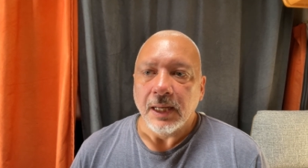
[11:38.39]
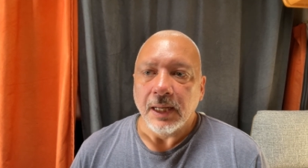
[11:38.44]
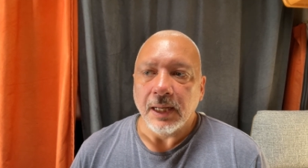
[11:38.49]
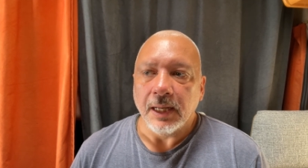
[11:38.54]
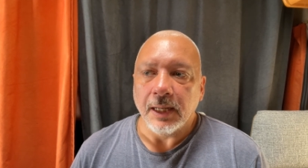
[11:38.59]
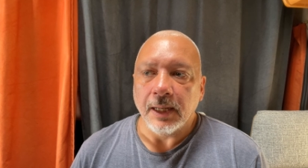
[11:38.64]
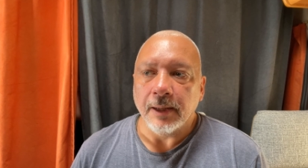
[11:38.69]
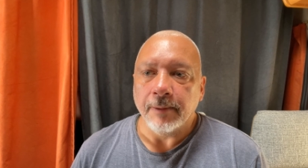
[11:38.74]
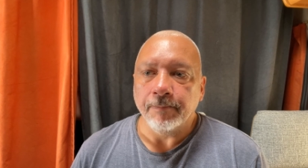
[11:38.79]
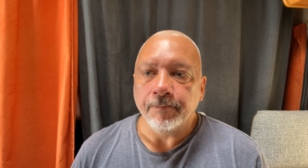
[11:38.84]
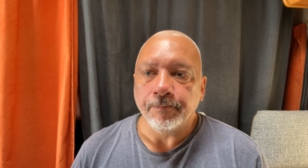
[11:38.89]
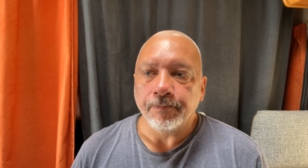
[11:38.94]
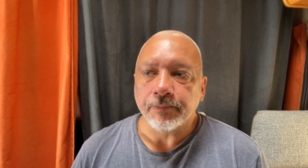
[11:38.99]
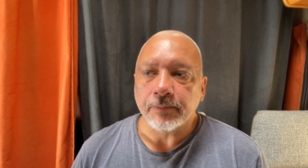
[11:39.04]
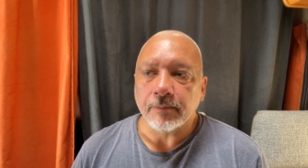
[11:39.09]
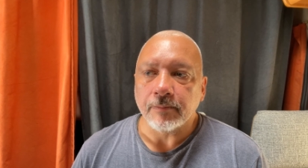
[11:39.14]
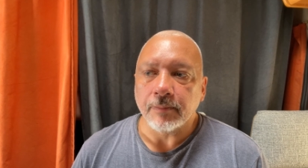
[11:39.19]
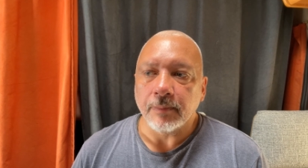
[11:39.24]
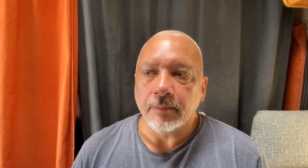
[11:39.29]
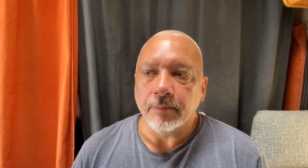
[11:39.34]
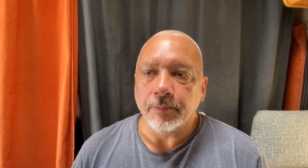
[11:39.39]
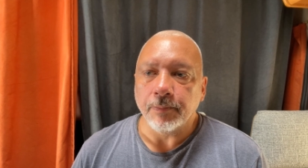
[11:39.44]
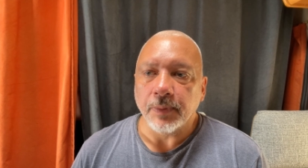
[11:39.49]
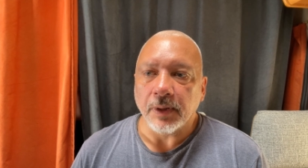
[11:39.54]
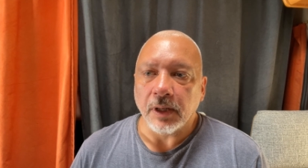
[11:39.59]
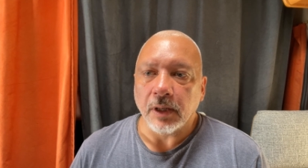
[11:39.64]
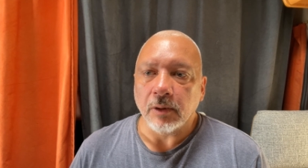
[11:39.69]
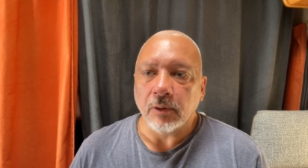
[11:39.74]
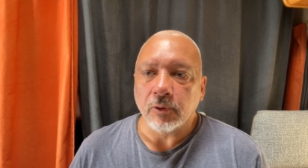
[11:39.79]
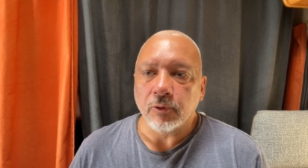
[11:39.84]

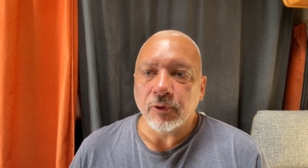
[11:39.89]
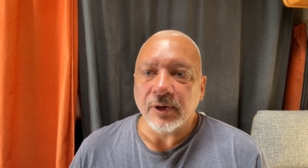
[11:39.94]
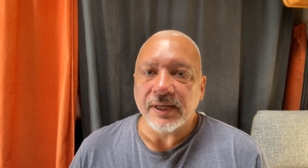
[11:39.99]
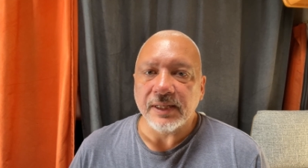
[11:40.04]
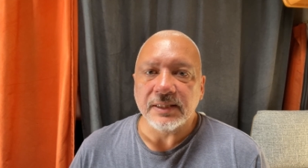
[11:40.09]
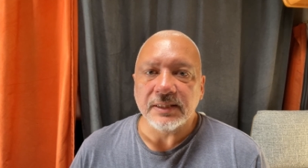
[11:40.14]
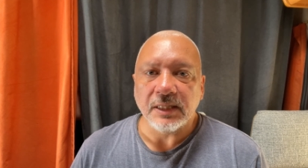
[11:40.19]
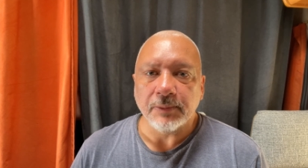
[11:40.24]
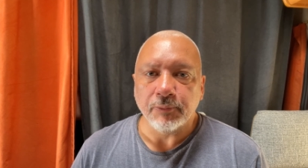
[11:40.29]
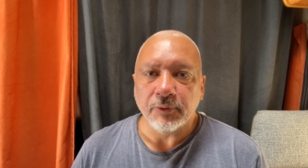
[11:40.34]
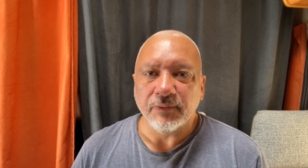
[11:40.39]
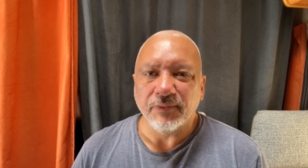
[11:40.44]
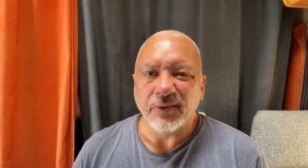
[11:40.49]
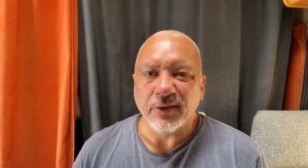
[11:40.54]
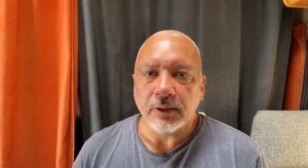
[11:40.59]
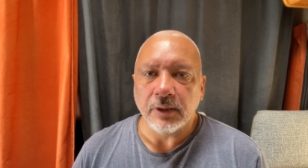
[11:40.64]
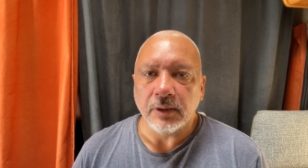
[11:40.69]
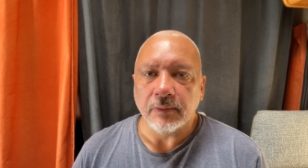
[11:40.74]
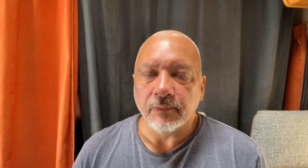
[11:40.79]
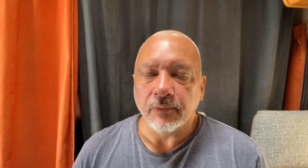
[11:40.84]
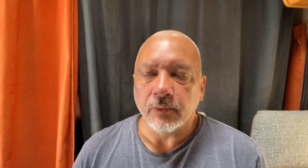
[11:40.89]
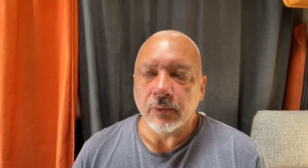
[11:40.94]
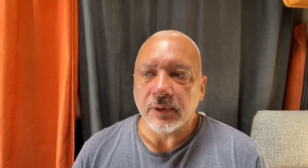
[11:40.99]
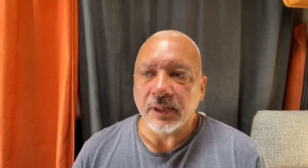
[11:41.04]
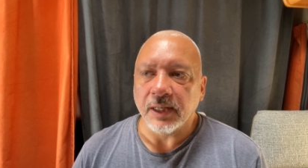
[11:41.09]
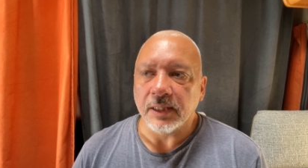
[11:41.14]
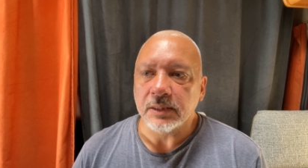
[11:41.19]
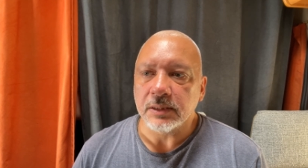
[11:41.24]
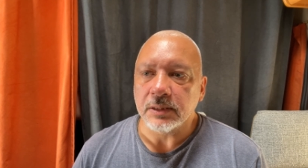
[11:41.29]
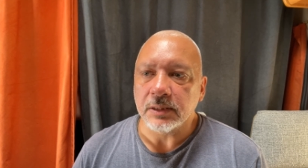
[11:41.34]
But I'll create a separate video of all
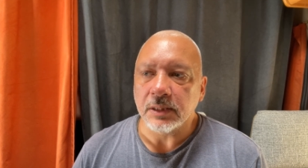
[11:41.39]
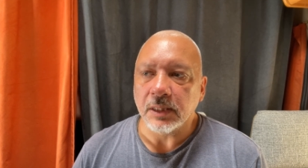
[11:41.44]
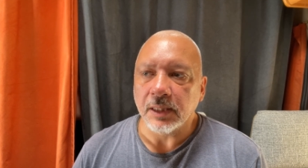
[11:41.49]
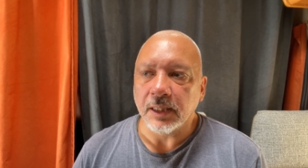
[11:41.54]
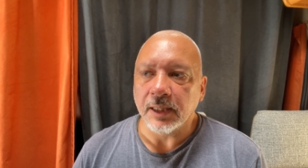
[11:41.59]
that.